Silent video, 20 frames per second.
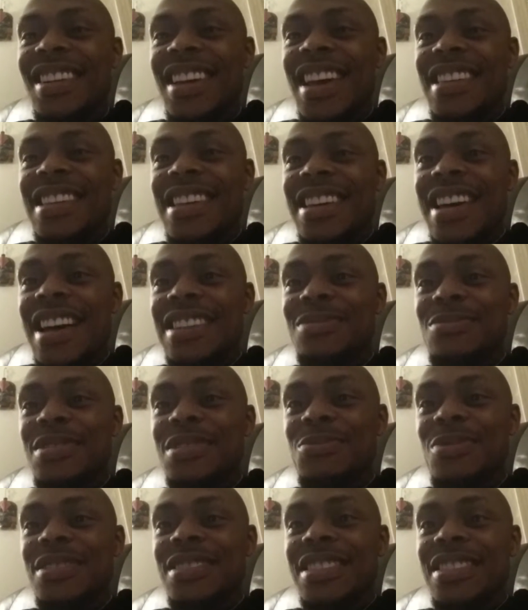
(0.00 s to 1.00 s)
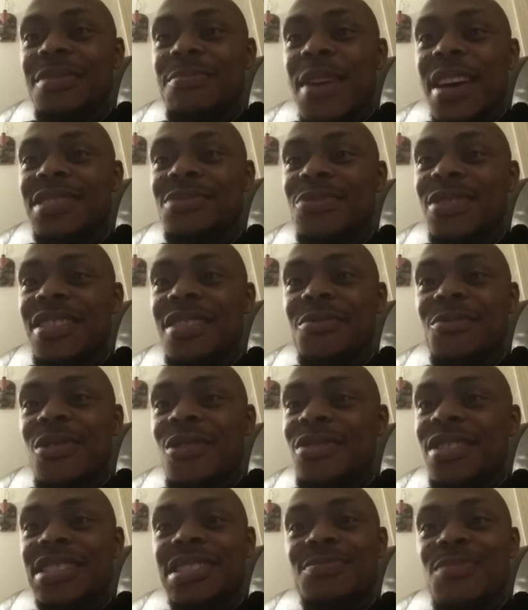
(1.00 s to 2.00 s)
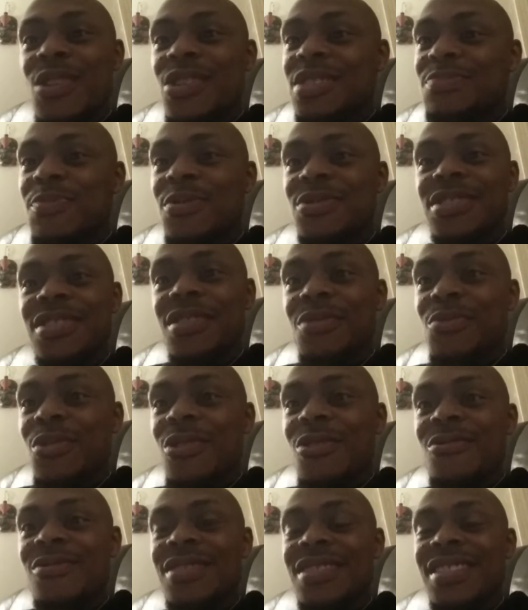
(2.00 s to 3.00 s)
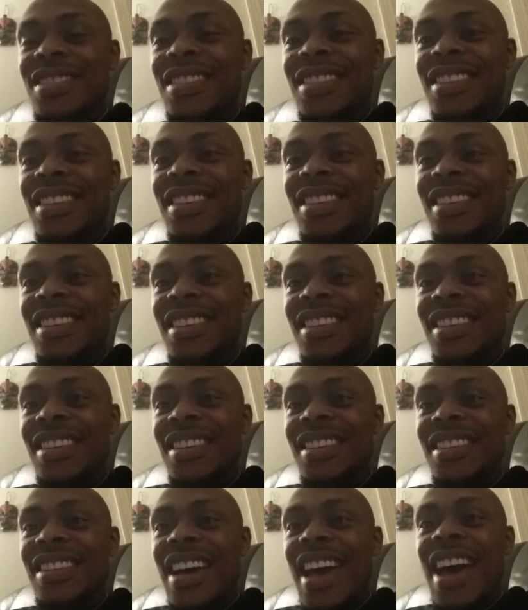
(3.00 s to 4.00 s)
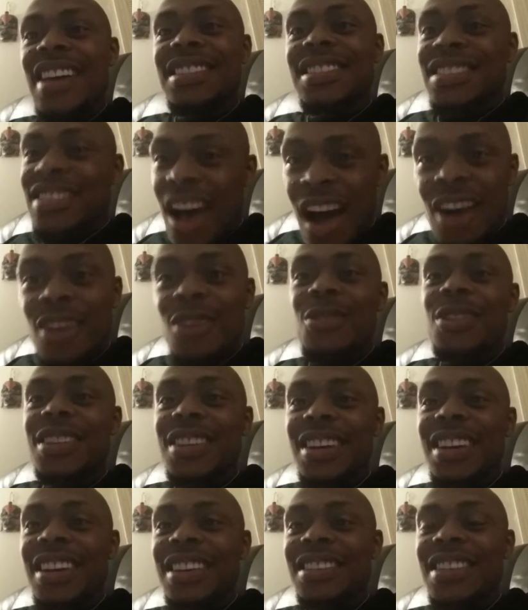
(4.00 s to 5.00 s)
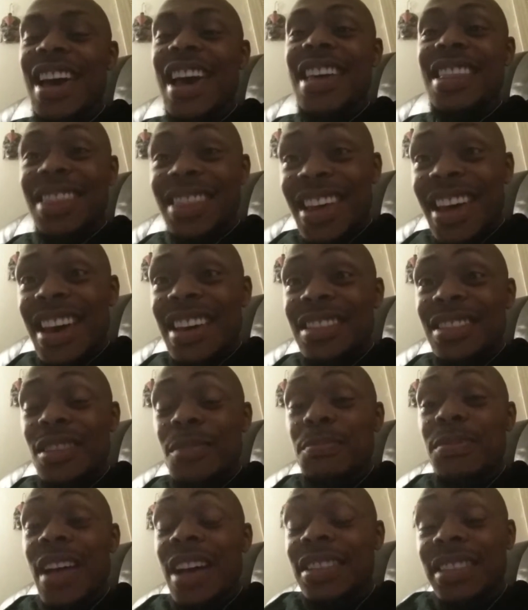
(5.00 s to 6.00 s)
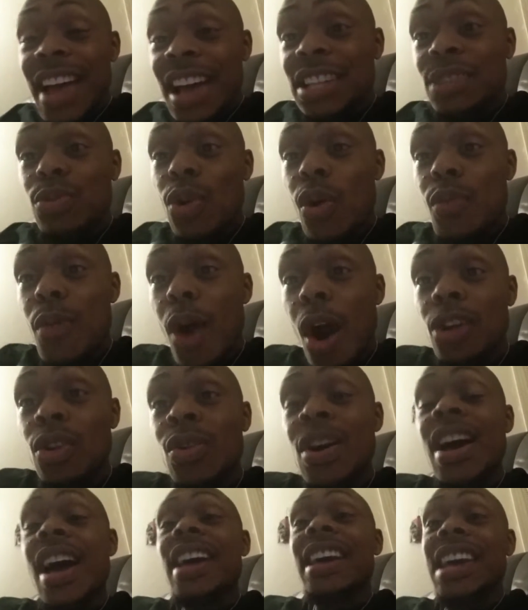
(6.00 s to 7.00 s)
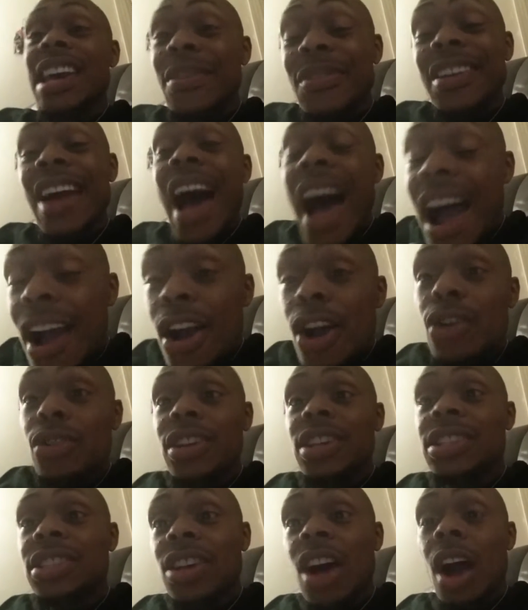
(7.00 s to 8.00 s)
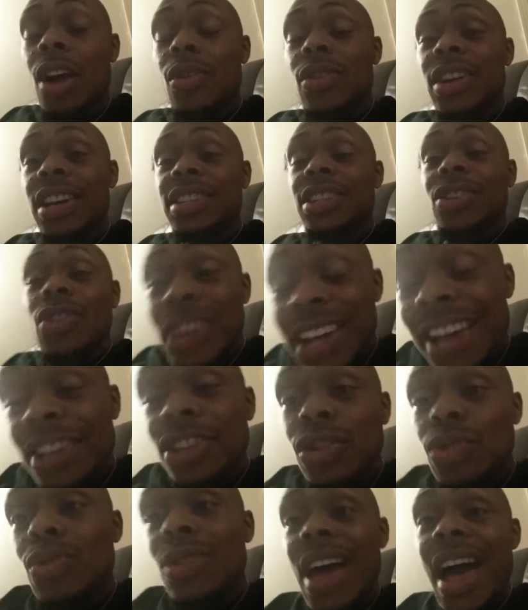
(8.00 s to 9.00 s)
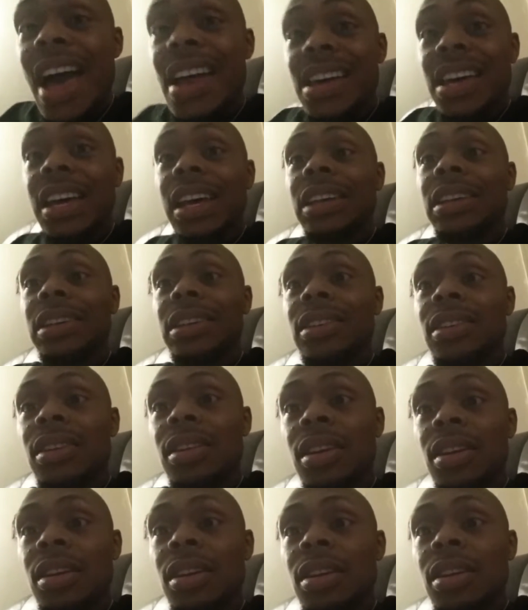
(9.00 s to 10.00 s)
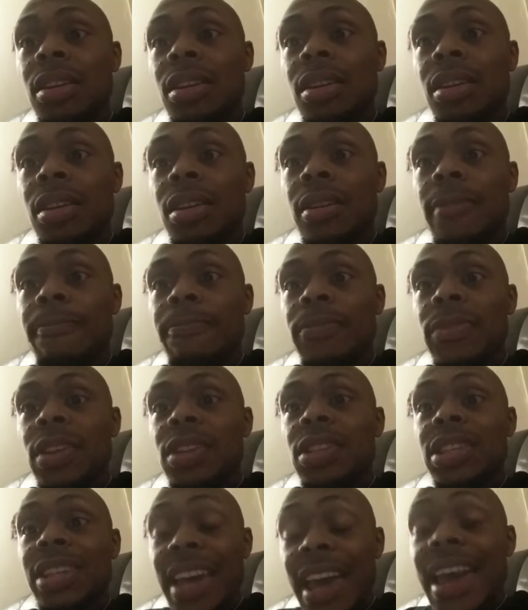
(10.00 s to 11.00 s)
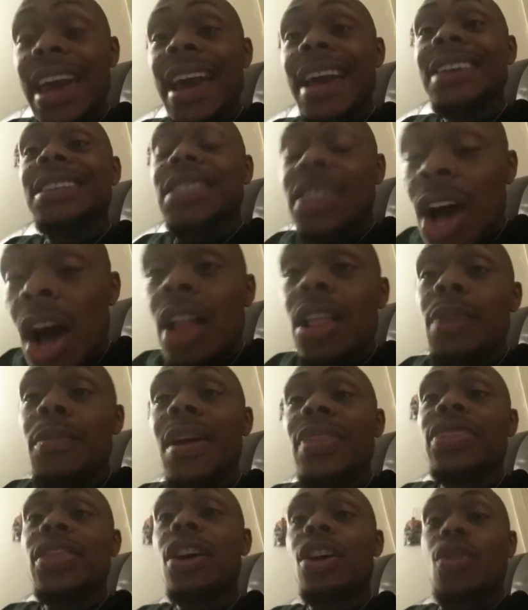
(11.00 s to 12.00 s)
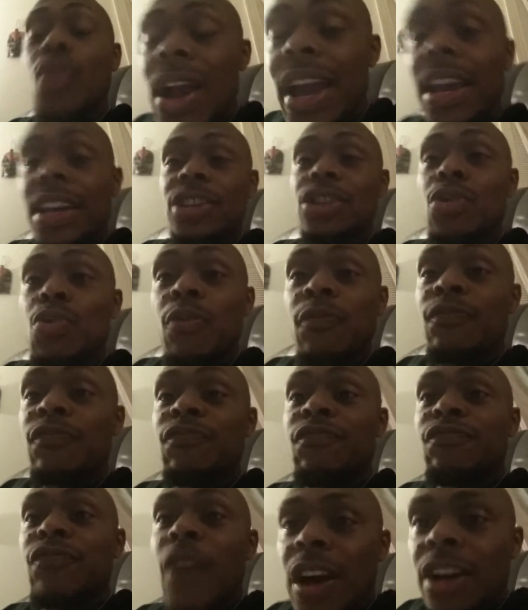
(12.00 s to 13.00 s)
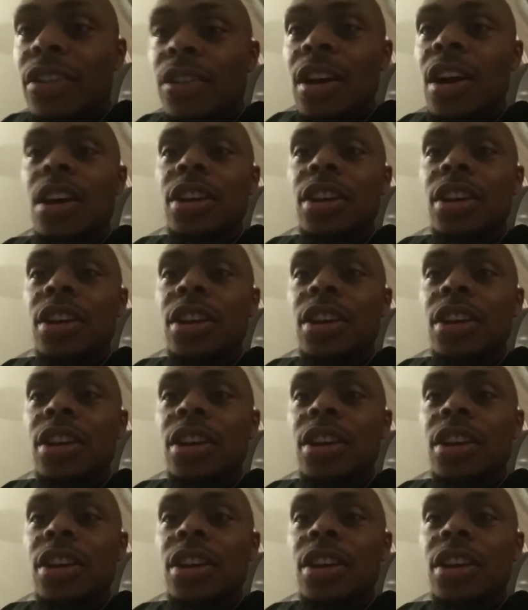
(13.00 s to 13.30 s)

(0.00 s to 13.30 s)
Can you guess which one is the best one in the world, the smartest person in the world? It's Socrates. And then the next role model, even higher than Socrates. Guess who that is? It's King Solomon the Great, you fuck.